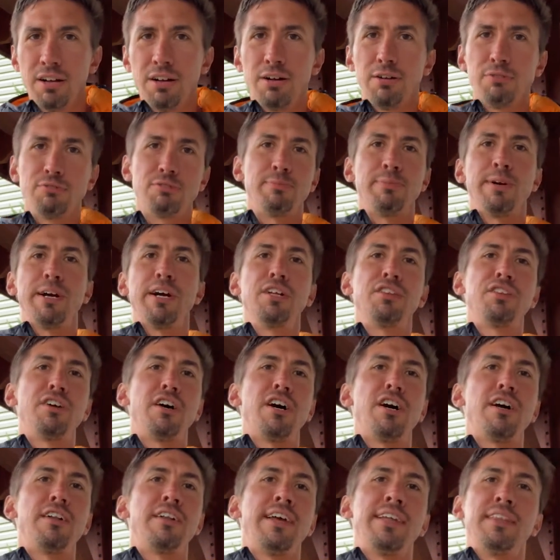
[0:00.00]

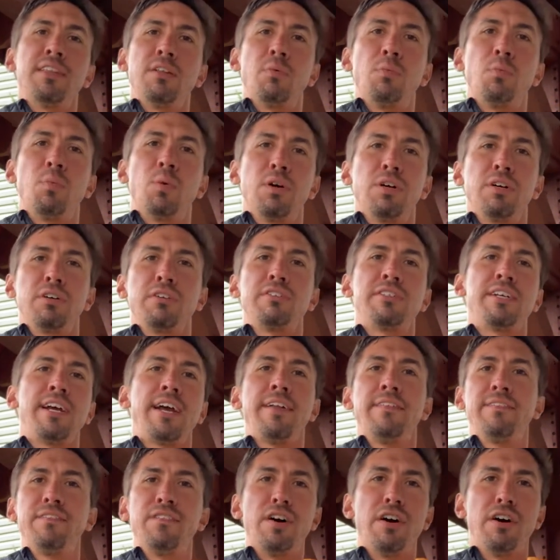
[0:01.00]
Ultramarathon and the World's
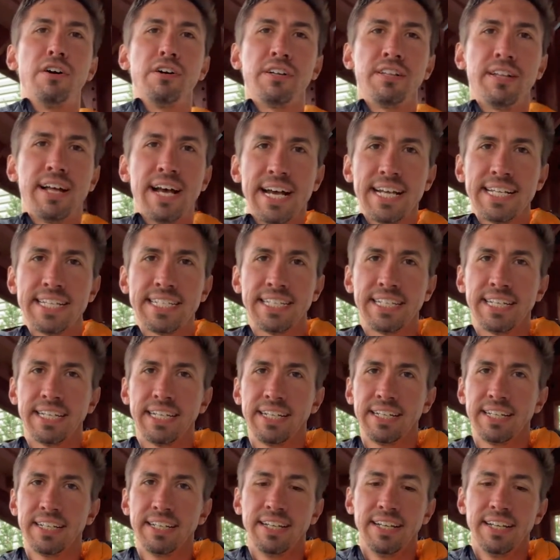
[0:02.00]
End Fall Classic.